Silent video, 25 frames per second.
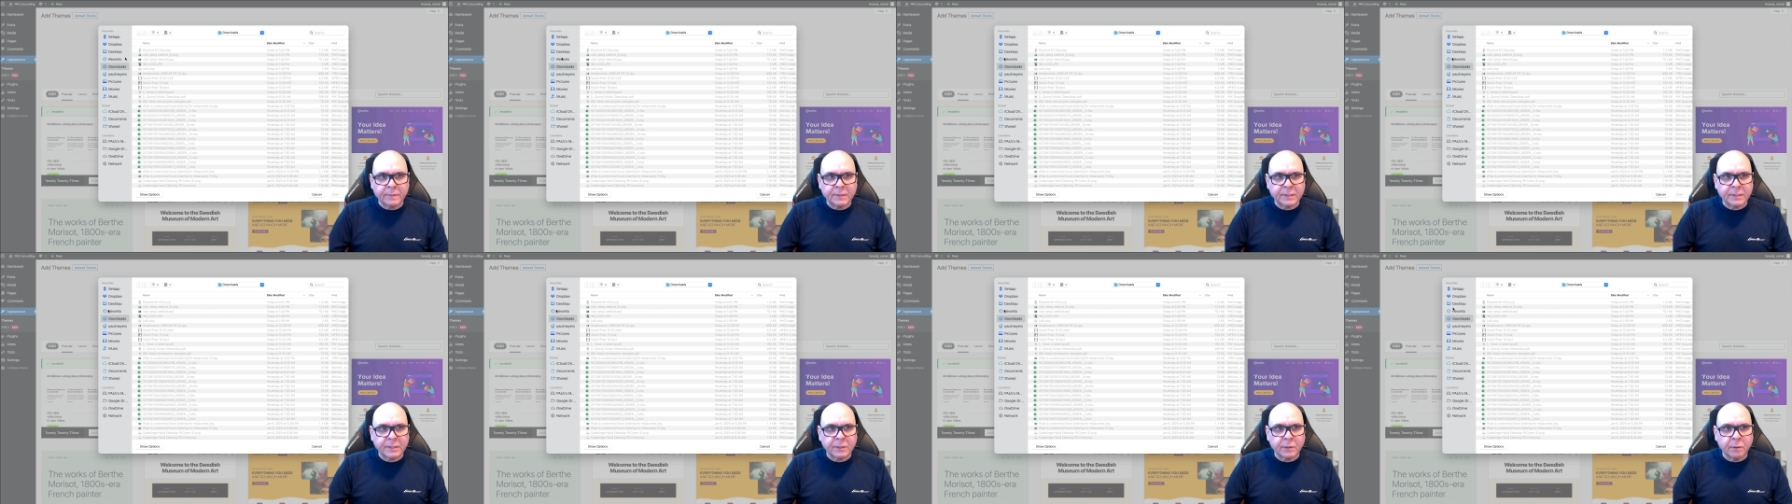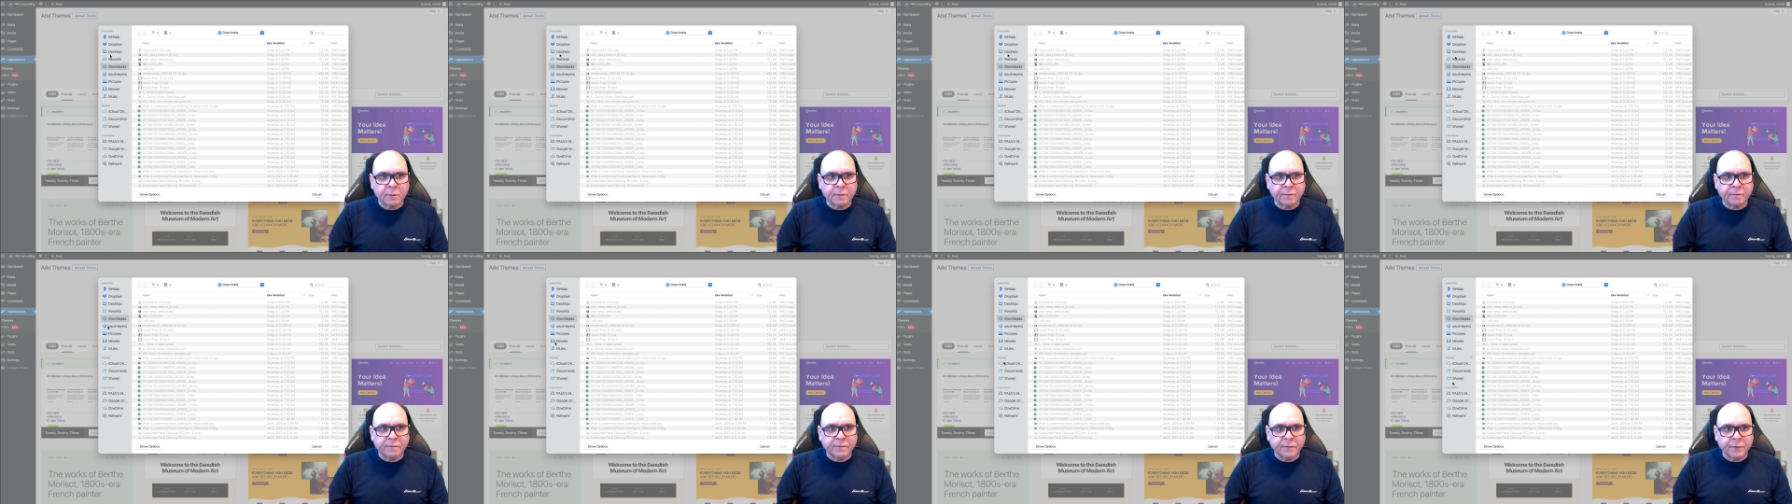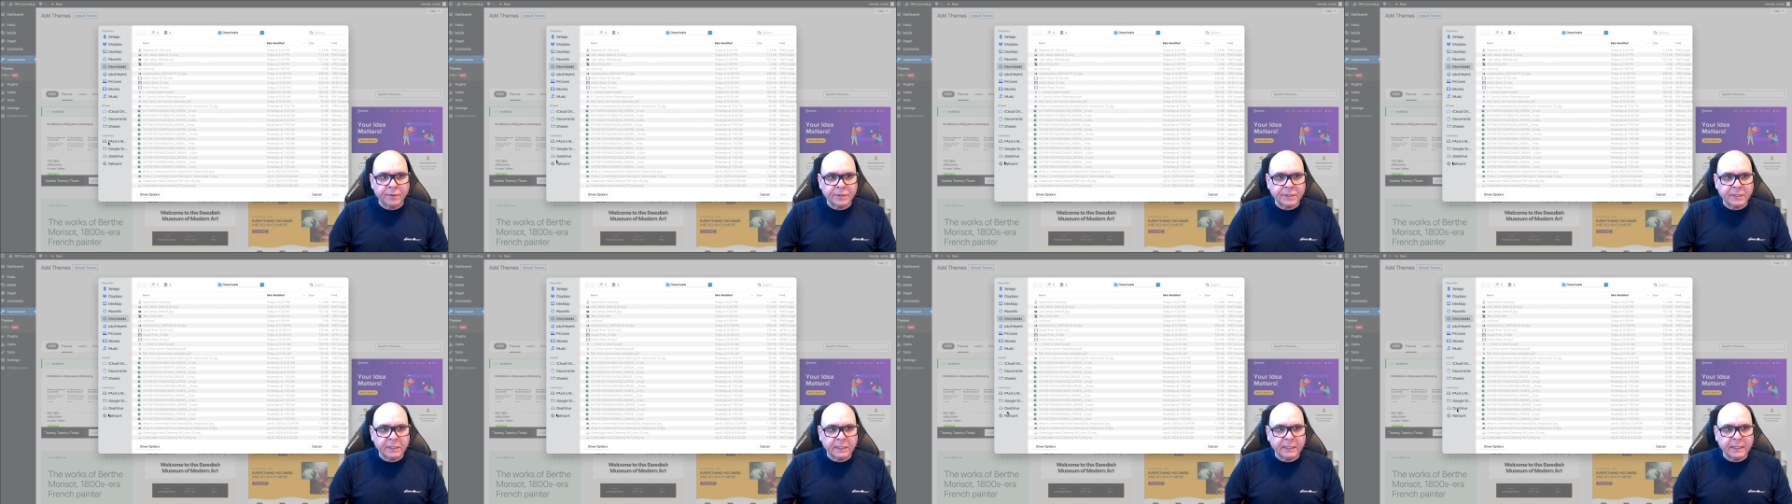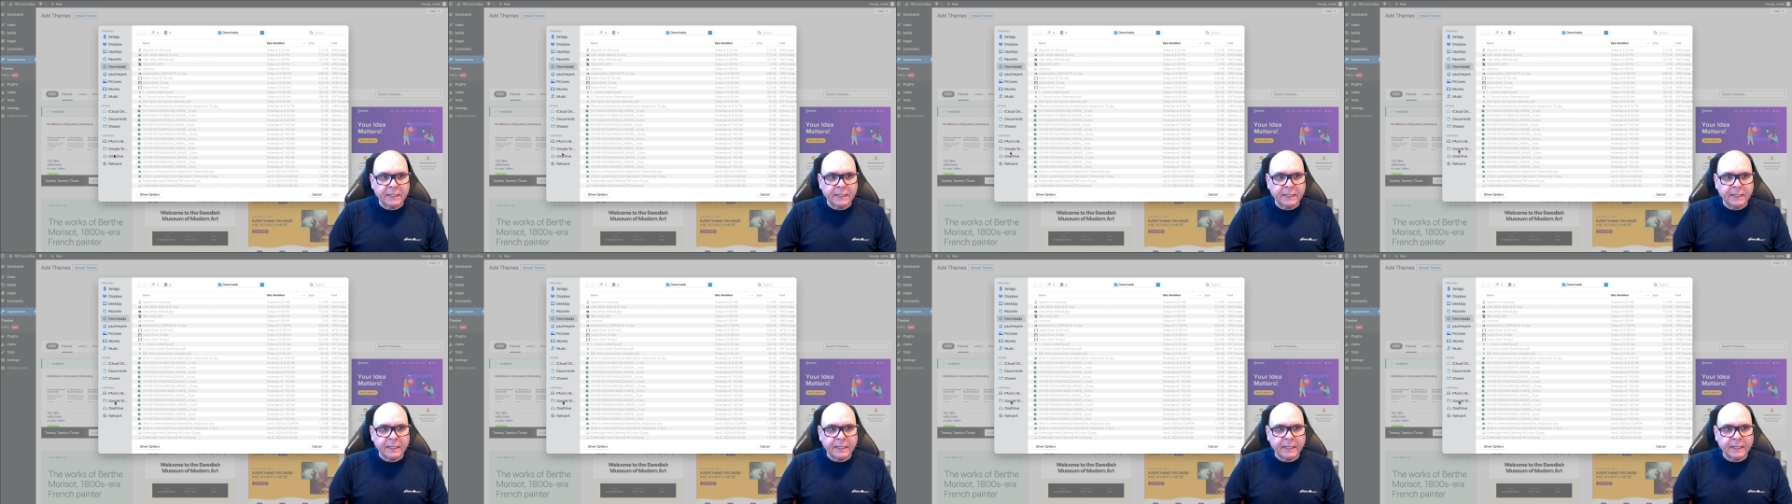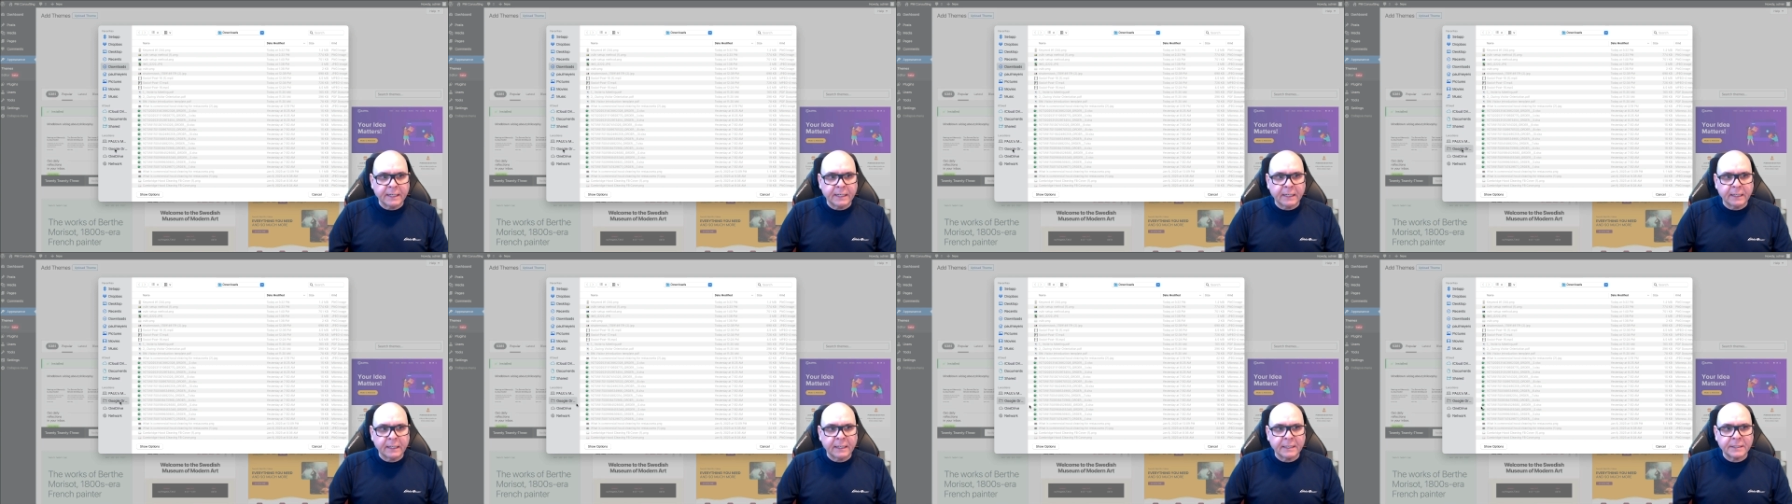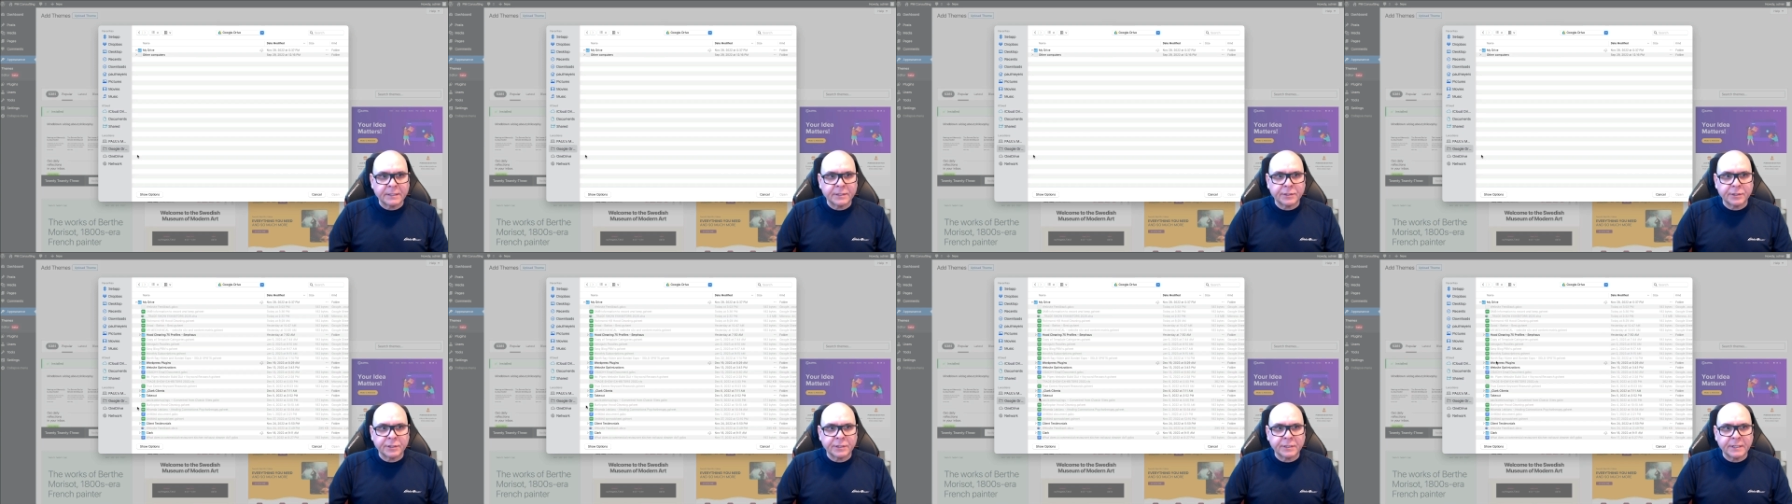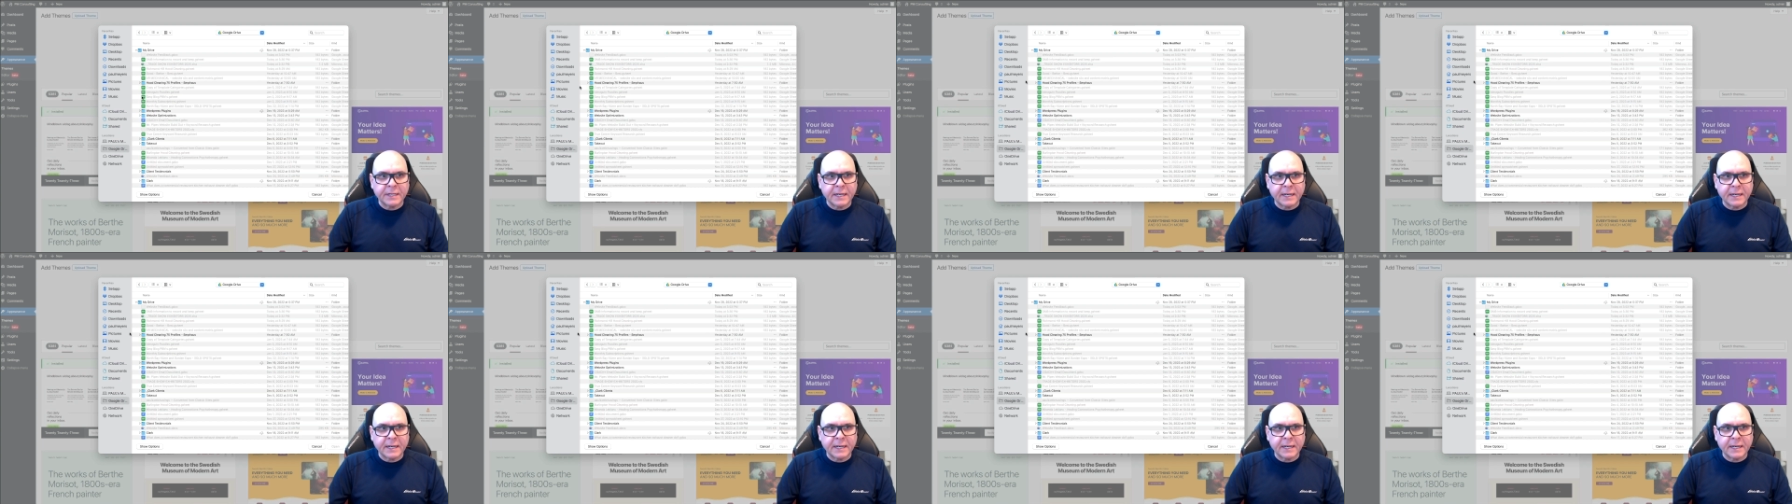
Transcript: So firstly, let's just